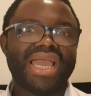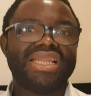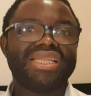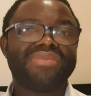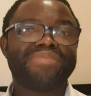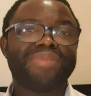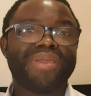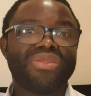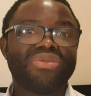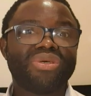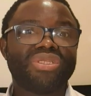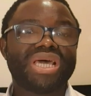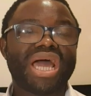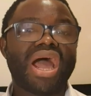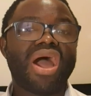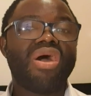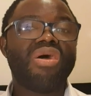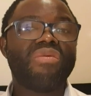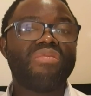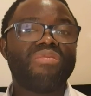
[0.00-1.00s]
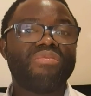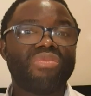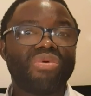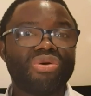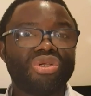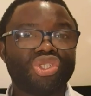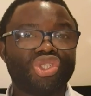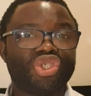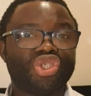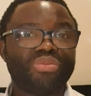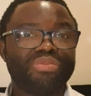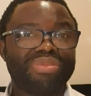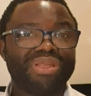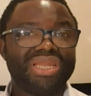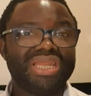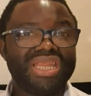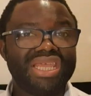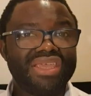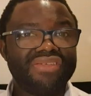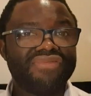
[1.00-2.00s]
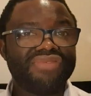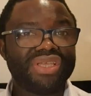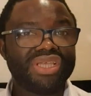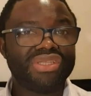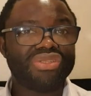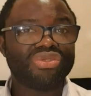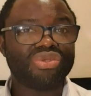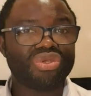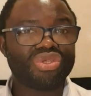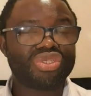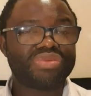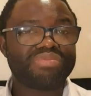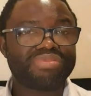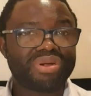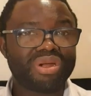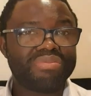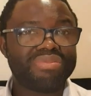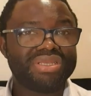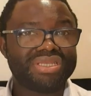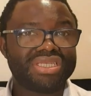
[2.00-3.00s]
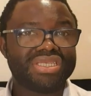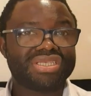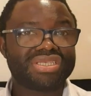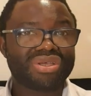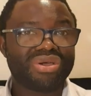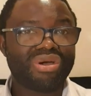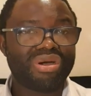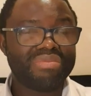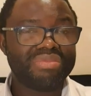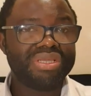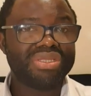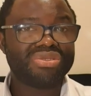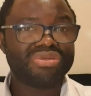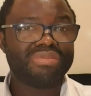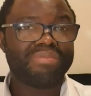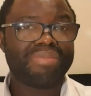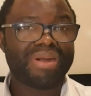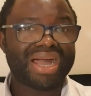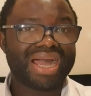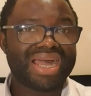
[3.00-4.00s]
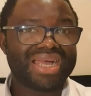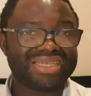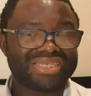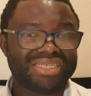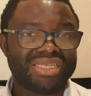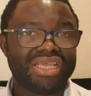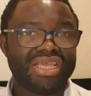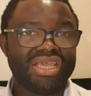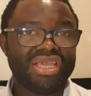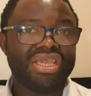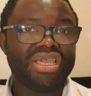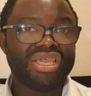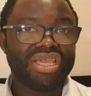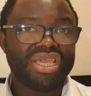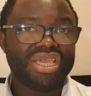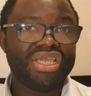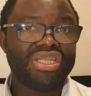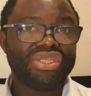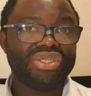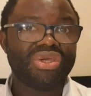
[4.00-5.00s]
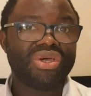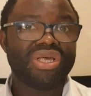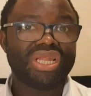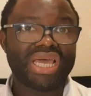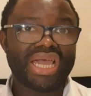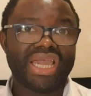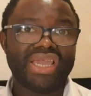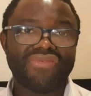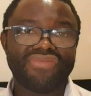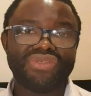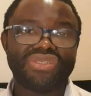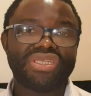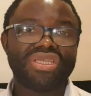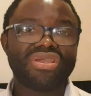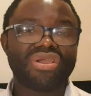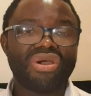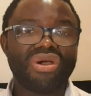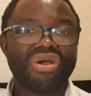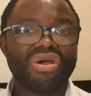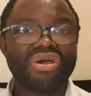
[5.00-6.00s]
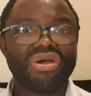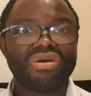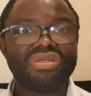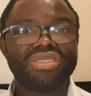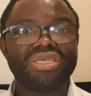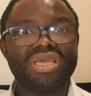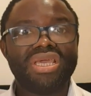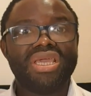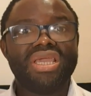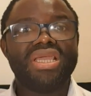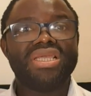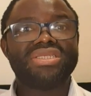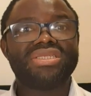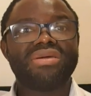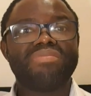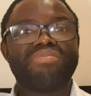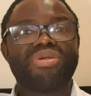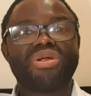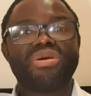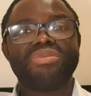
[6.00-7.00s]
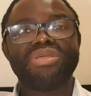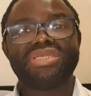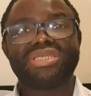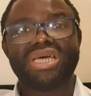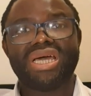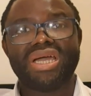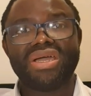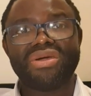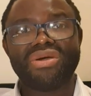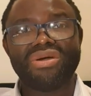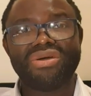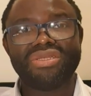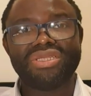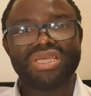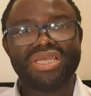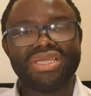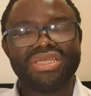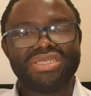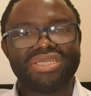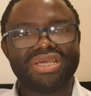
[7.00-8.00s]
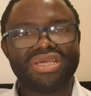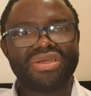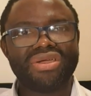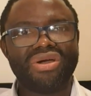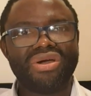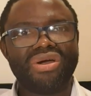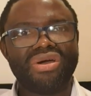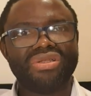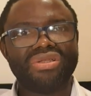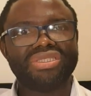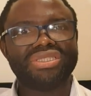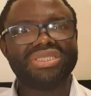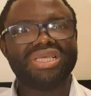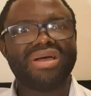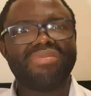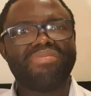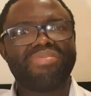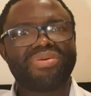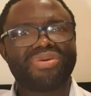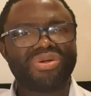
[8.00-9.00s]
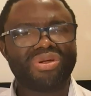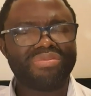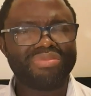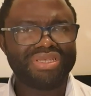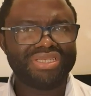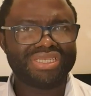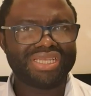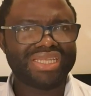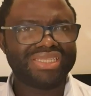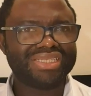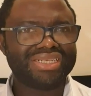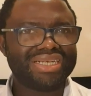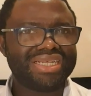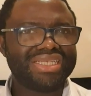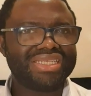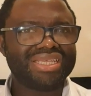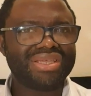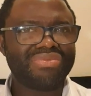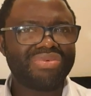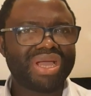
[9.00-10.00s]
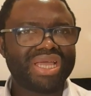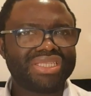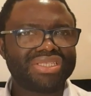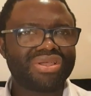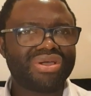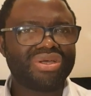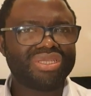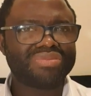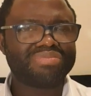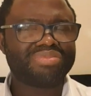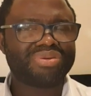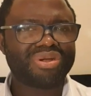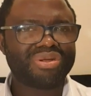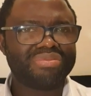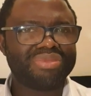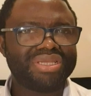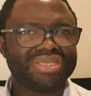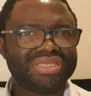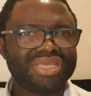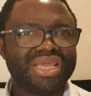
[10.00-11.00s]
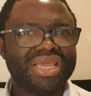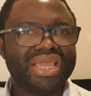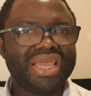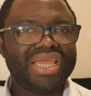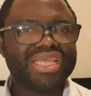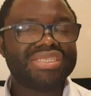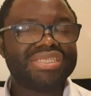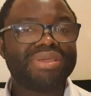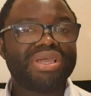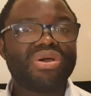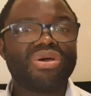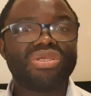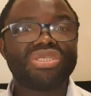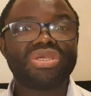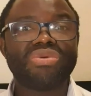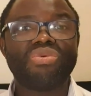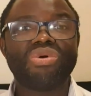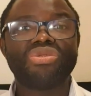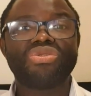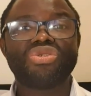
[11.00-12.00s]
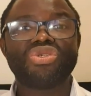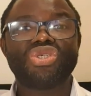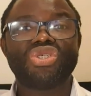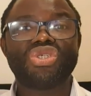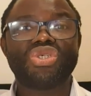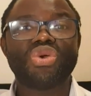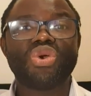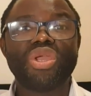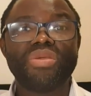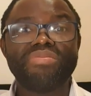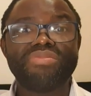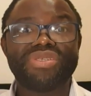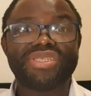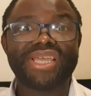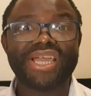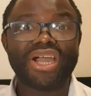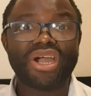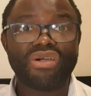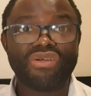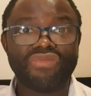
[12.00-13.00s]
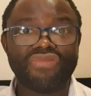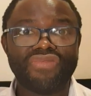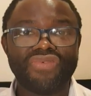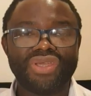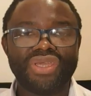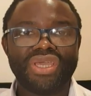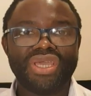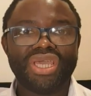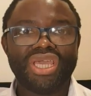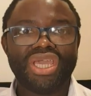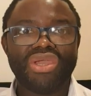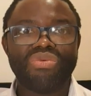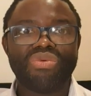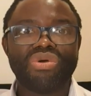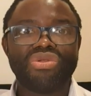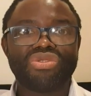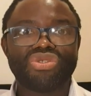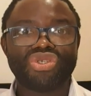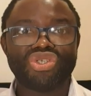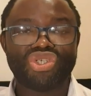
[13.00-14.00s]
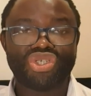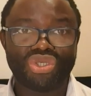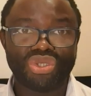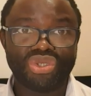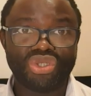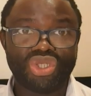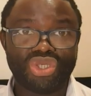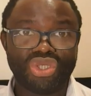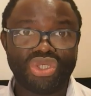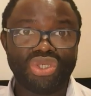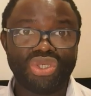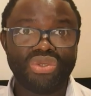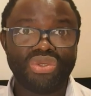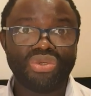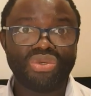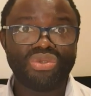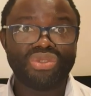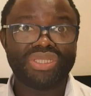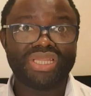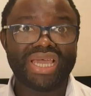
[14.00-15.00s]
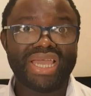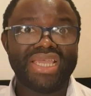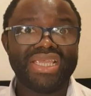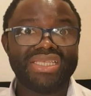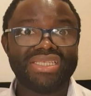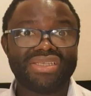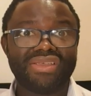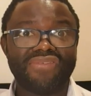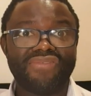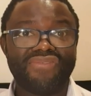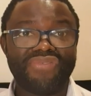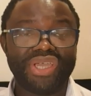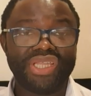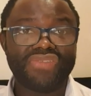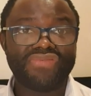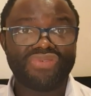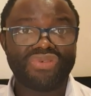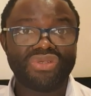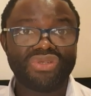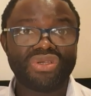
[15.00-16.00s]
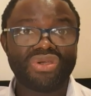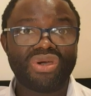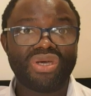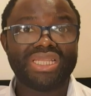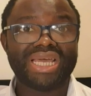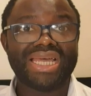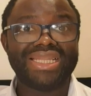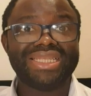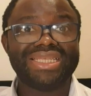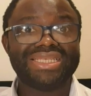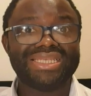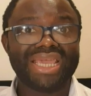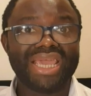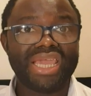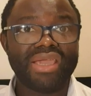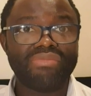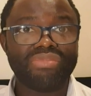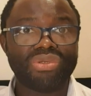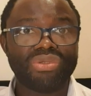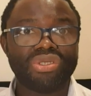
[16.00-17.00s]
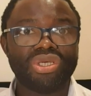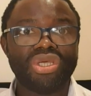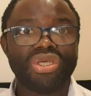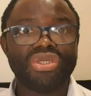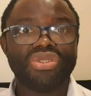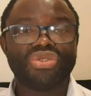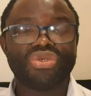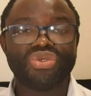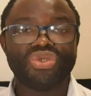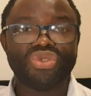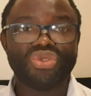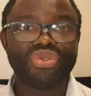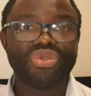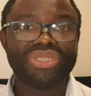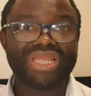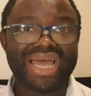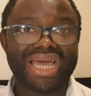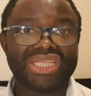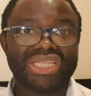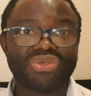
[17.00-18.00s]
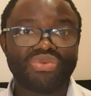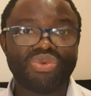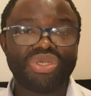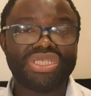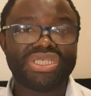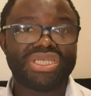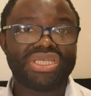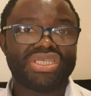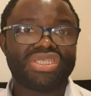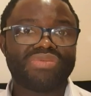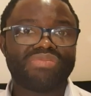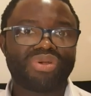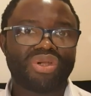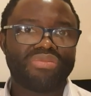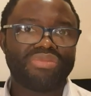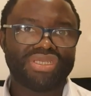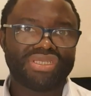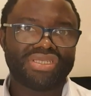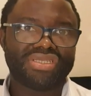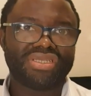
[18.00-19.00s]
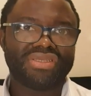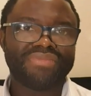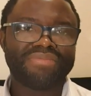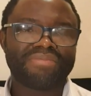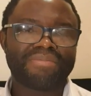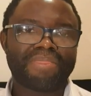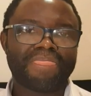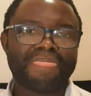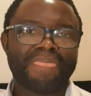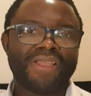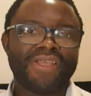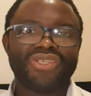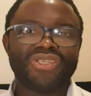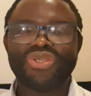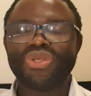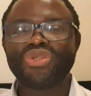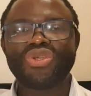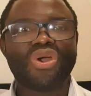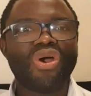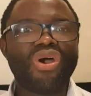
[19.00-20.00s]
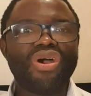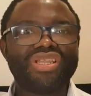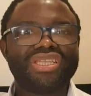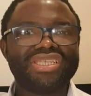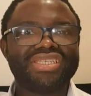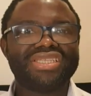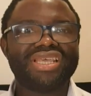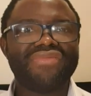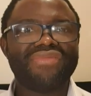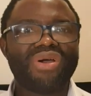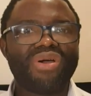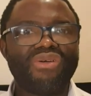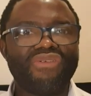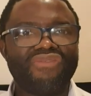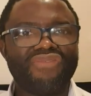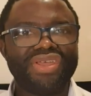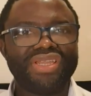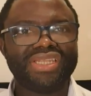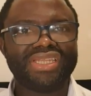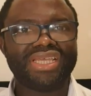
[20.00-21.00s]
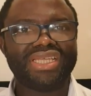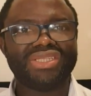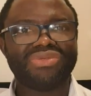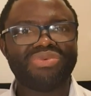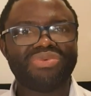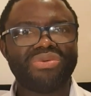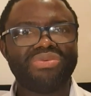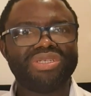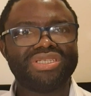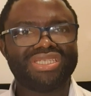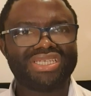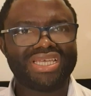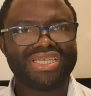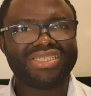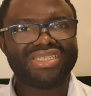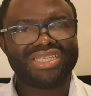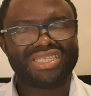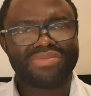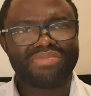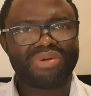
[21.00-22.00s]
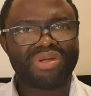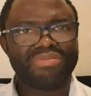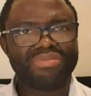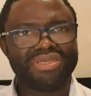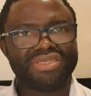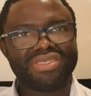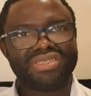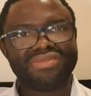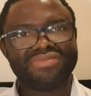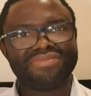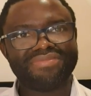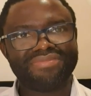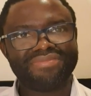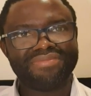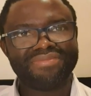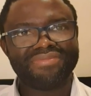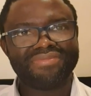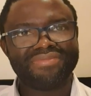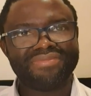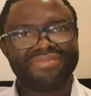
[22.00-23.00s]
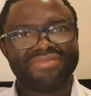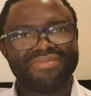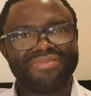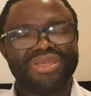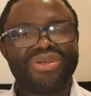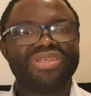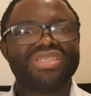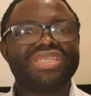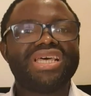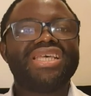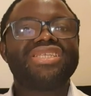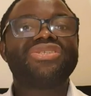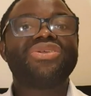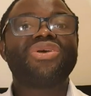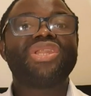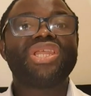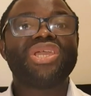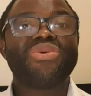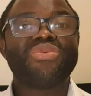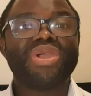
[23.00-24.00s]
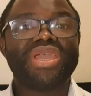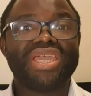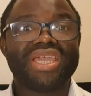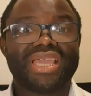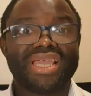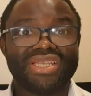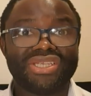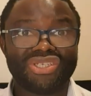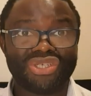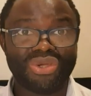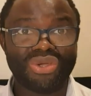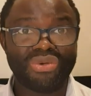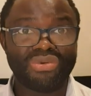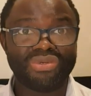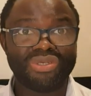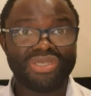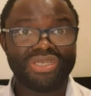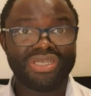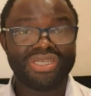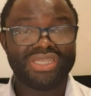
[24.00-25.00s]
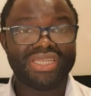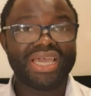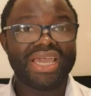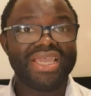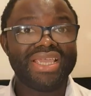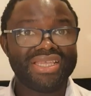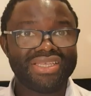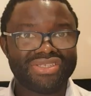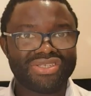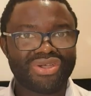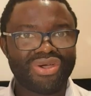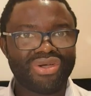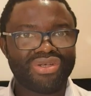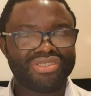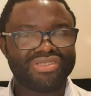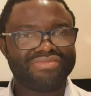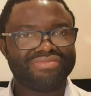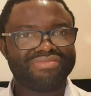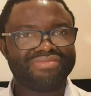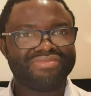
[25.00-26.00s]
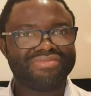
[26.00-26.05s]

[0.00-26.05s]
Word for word: And depends on how much you believe in those promises coming to pass in your life. You see, God is a promiser. God is a God that promised. And the reason why God promised is because He wants to show Himself. He wants to show to you that He is a faithful God and is able to do that which He has promised. So God is never offended when we test His promise because that's the only way He can show that He is God.